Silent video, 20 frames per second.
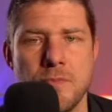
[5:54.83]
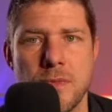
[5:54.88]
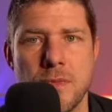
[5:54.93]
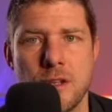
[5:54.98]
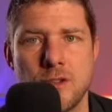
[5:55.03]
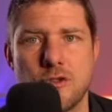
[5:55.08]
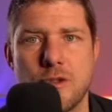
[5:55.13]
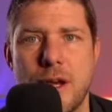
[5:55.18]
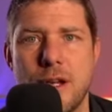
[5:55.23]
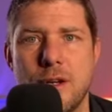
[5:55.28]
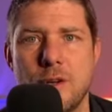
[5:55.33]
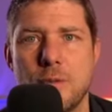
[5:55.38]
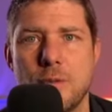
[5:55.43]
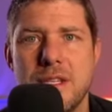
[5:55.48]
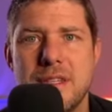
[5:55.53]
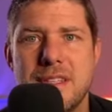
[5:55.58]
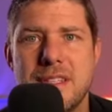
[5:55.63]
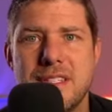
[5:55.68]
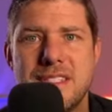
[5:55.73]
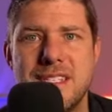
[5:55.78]
try to
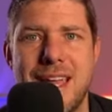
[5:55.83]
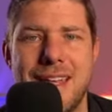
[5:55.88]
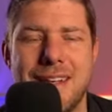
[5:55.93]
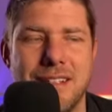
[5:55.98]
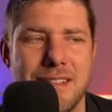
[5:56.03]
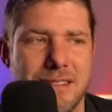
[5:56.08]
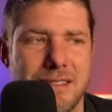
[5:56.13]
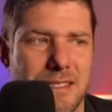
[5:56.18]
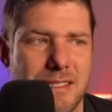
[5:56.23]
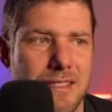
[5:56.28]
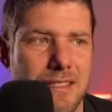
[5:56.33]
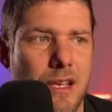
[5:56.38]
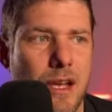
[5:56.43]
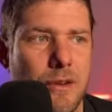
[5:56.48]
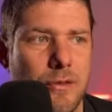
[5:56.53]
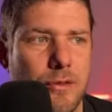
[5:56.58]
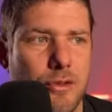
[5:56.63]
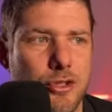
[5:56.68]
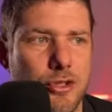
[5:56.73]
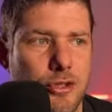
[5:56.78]
read the tendencies
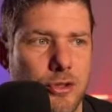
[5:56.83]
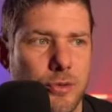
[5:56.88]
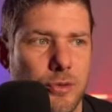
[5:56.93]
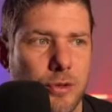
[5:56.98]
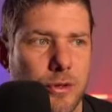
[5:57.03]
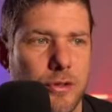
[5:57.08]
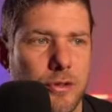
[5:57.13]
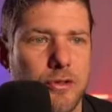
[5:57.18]
of a shooter.